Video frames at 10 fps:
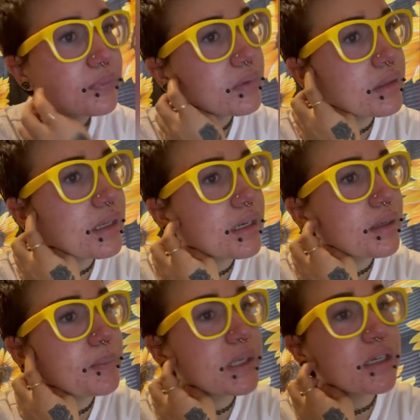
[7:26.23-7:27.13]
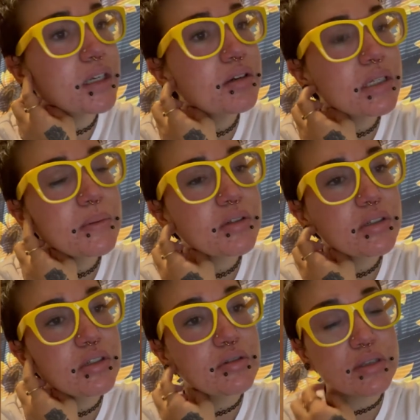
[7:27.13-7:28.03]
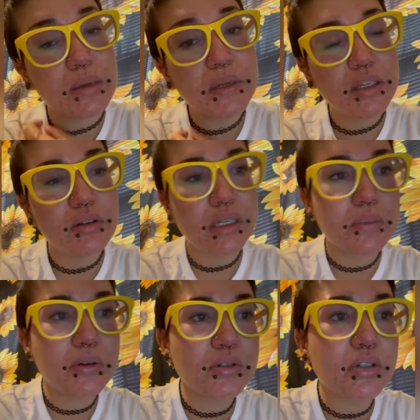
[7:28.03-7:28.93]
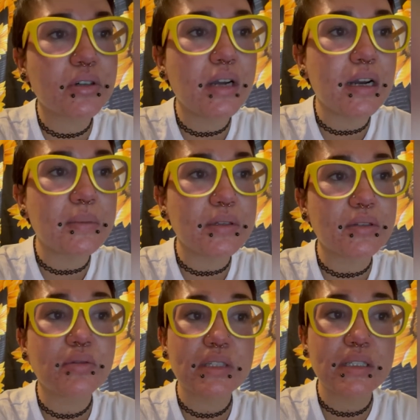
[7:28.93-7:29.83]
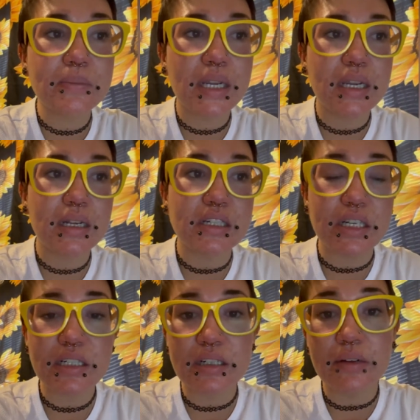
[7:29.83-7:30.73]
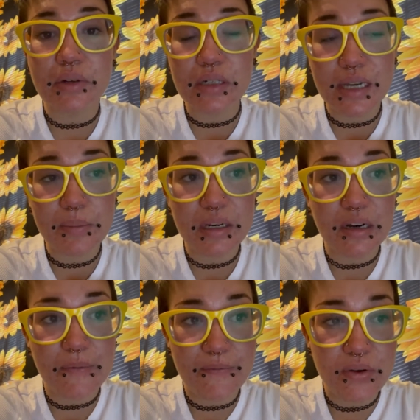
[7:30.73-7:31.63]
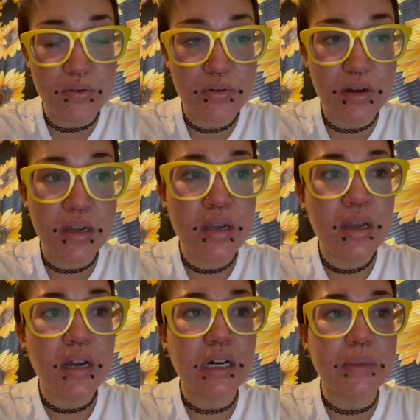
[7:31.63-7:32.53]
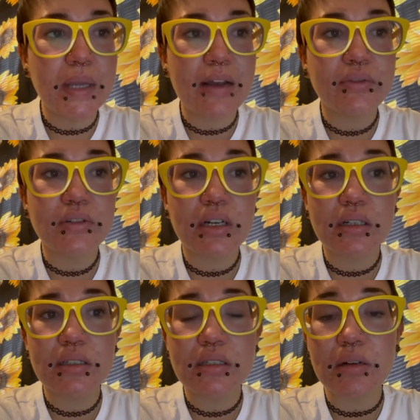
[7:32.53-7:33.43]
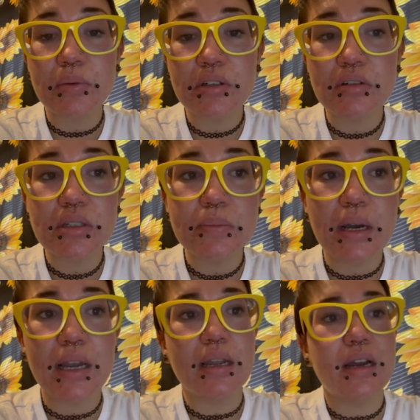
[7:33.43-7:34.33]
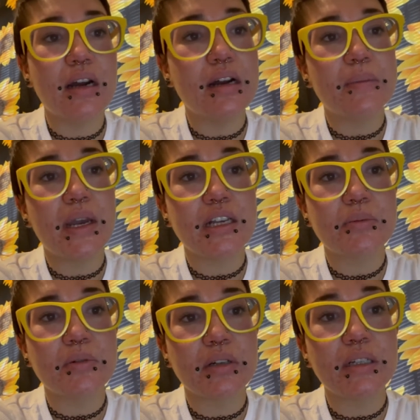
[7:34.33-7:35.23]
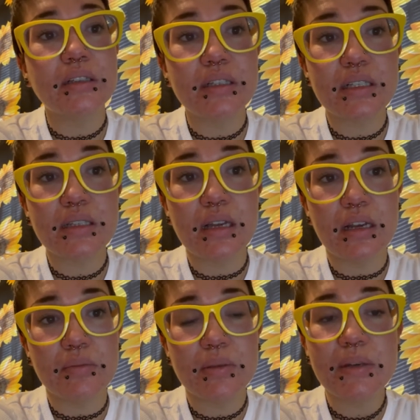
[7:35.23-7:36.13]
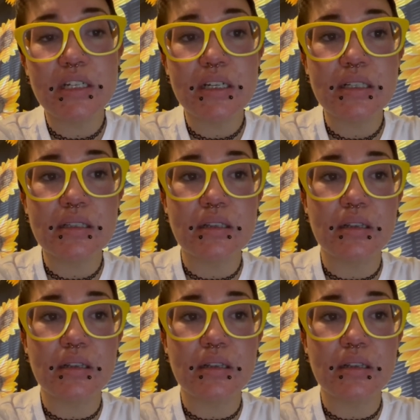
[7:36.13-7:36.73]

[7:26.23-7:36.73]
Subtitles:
they can be acute exposure to subacute exposure, sources being ingestion of contaminated food. Aflatoxins are produced by Aspergillus species